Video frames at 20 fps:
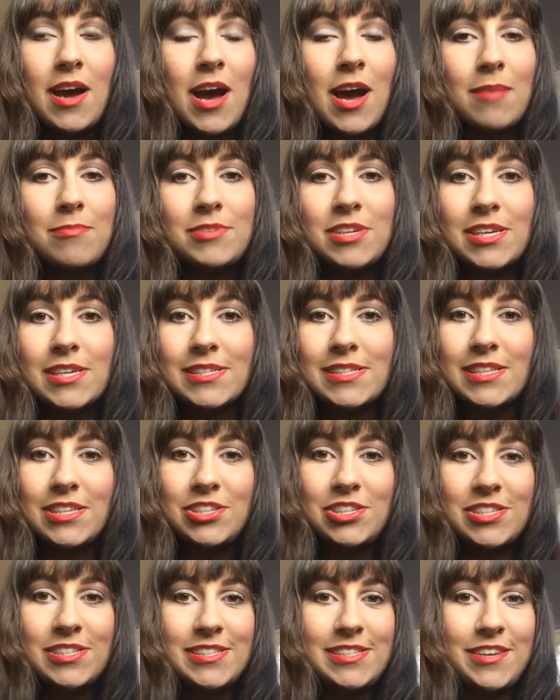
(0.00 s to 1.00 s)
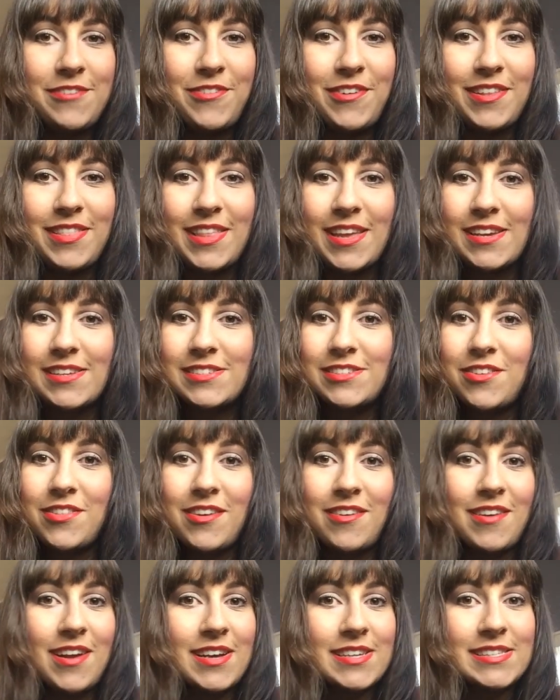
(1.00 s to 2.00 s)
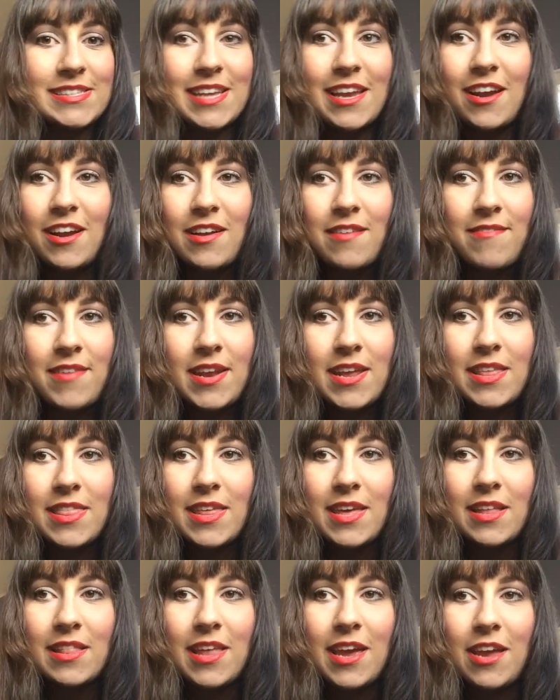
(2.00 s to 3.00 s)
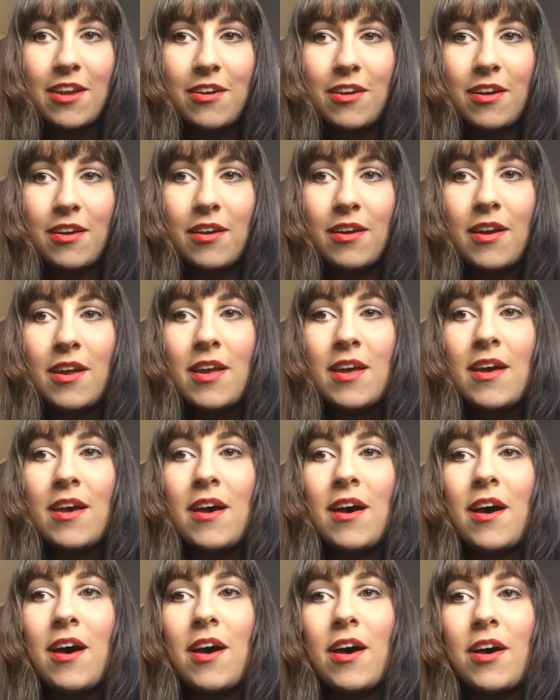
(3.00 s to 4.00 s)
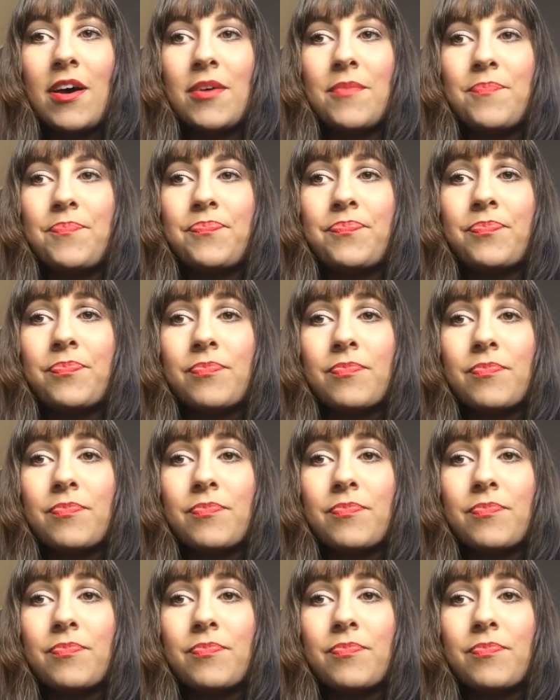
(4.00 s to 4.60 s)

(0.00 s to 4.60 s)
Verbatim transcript: objects and just different things so they're not scared of anything later um,